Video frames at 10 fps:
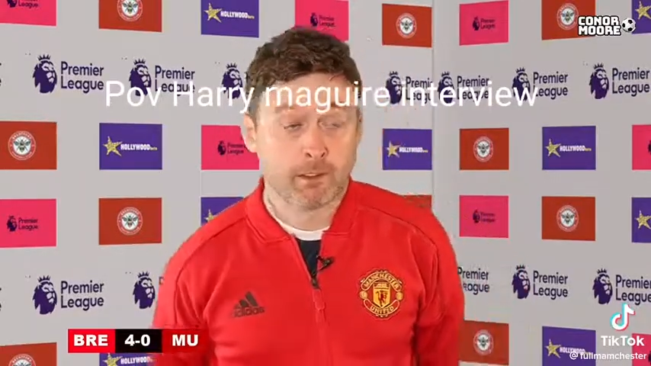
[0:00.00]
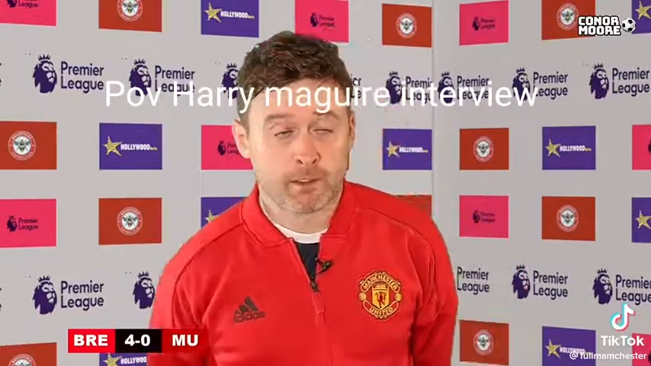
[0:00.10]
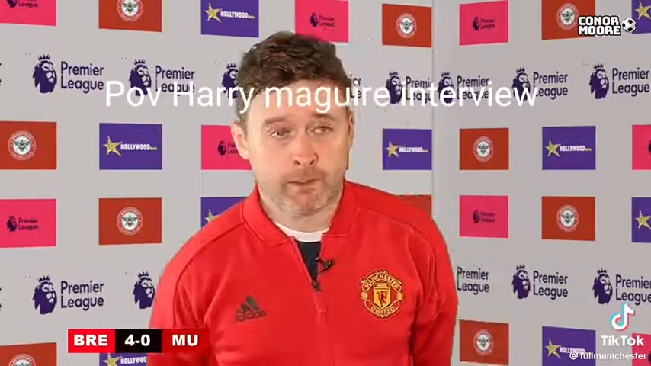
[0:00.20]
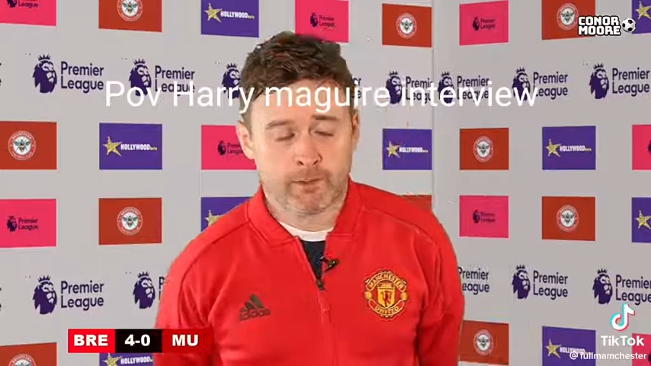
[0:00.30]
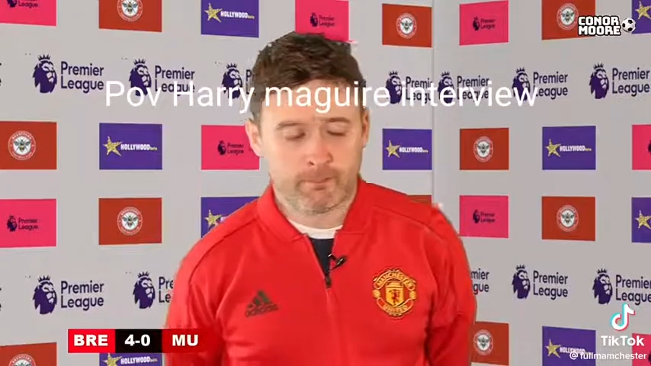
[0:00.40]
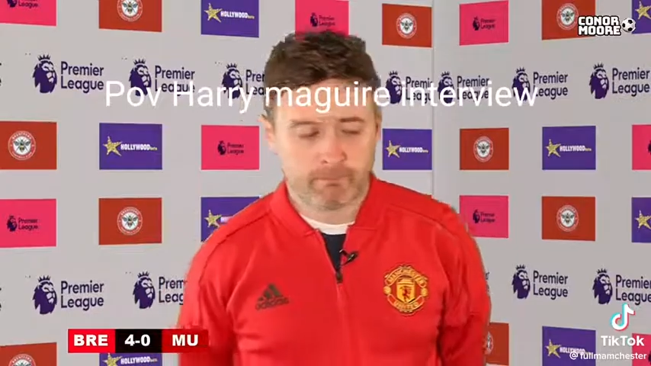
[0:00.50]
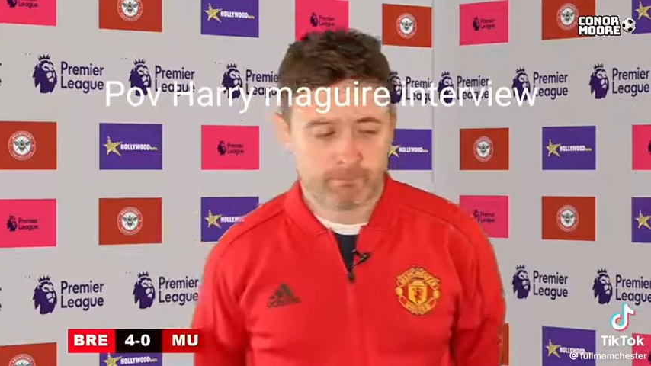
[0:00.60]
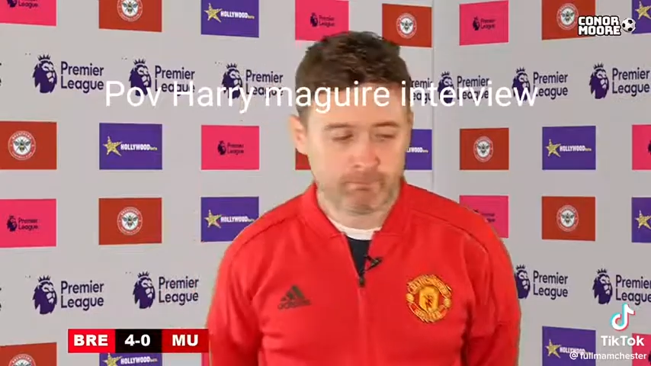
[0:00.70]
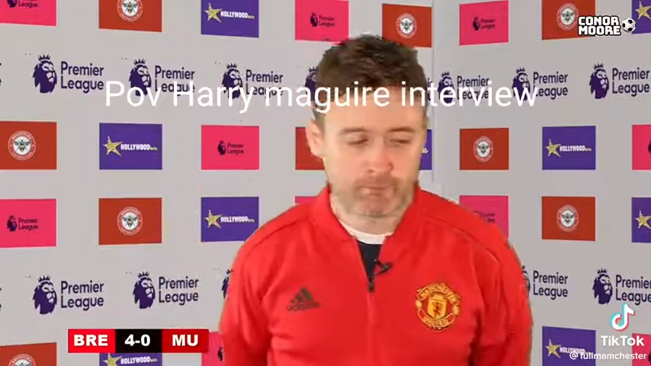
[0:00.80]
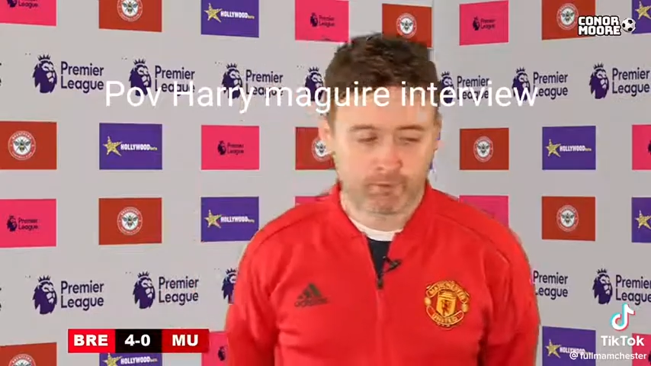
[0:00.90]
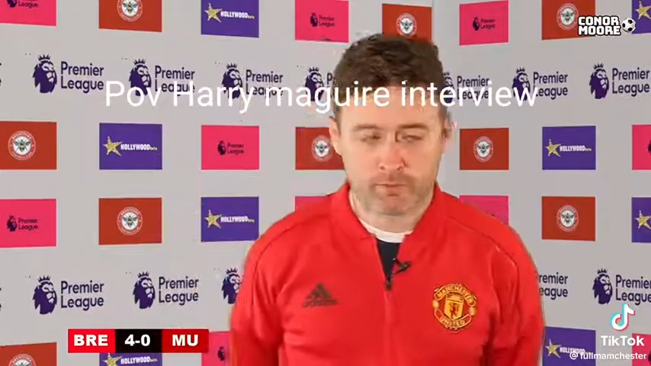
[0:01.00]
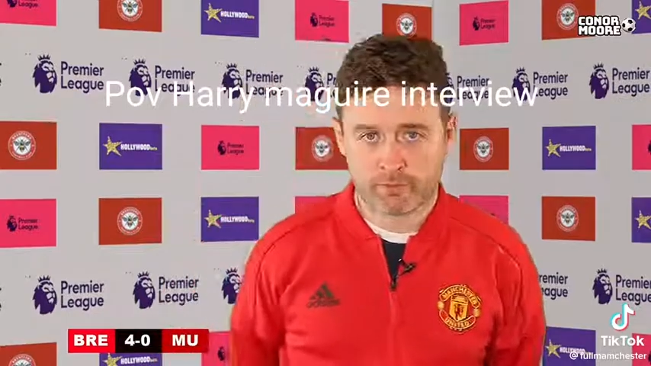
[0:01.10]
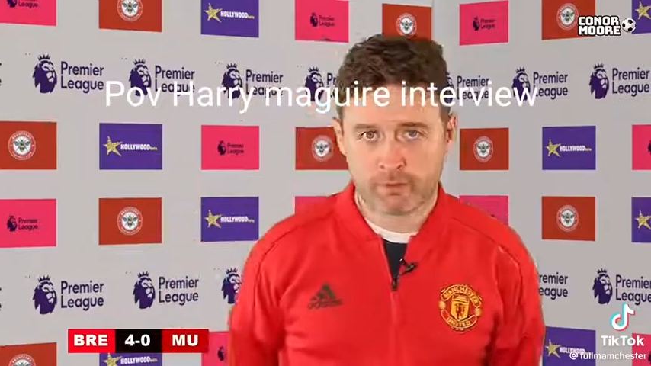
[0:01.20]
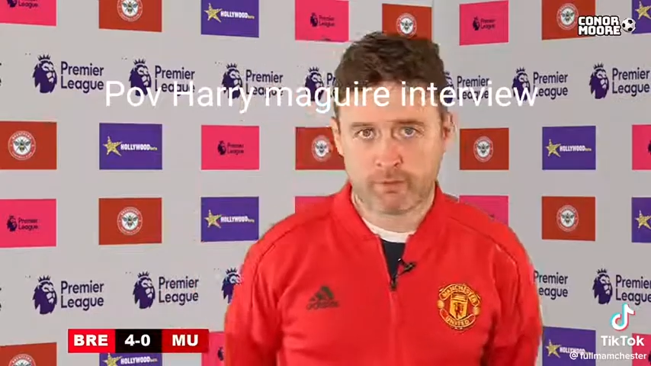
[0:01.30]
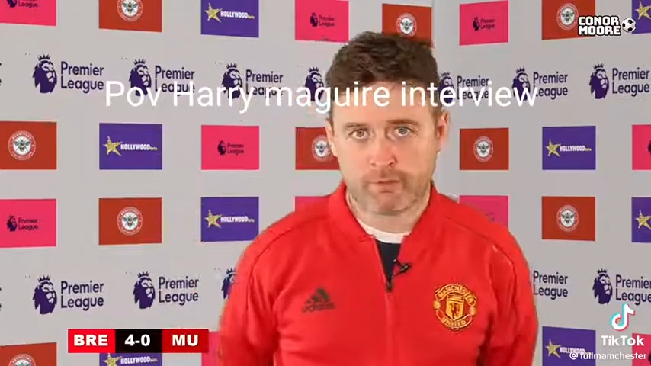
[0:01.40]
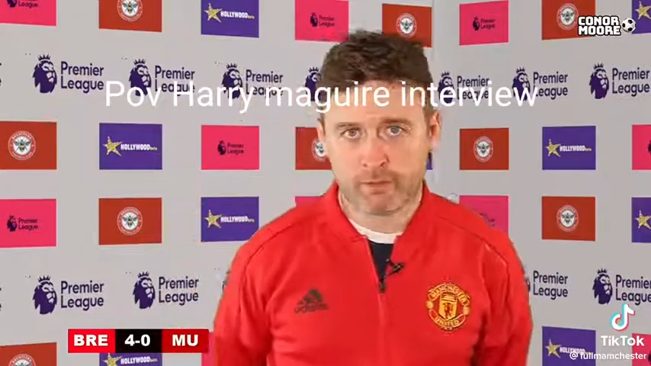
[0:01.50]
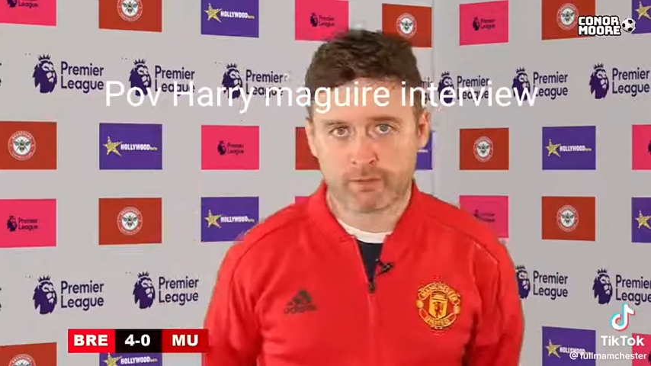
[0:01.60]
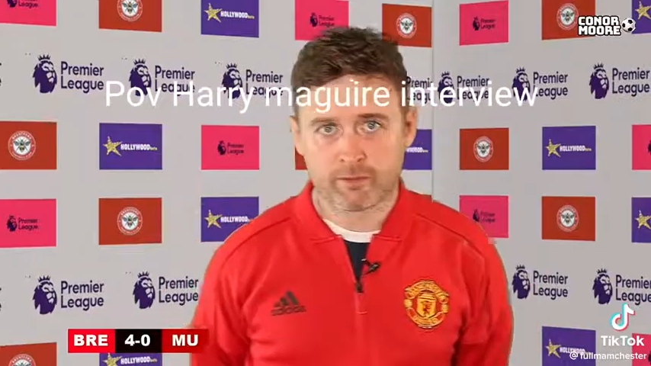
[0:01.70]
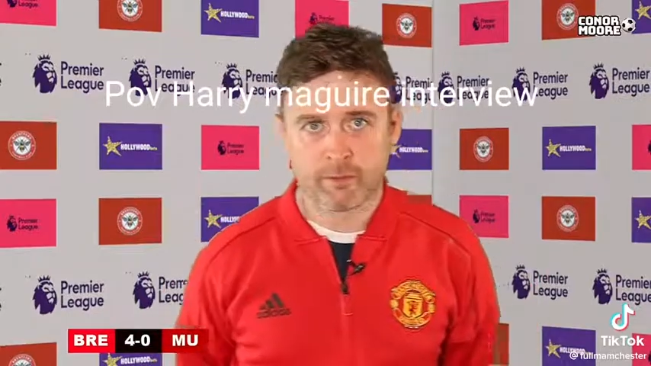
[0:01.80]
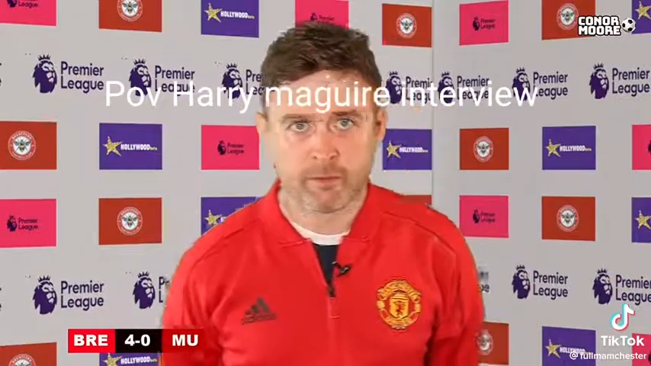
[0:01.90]
Yeah, just want to say to the
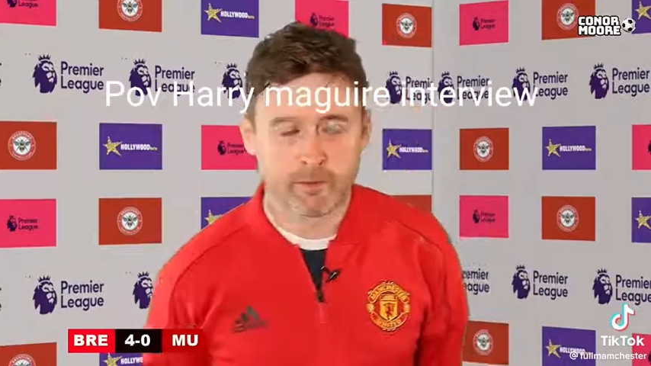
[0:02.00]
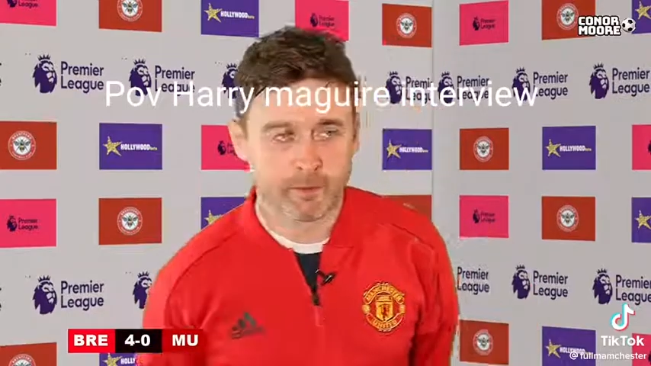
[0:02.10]
fans that,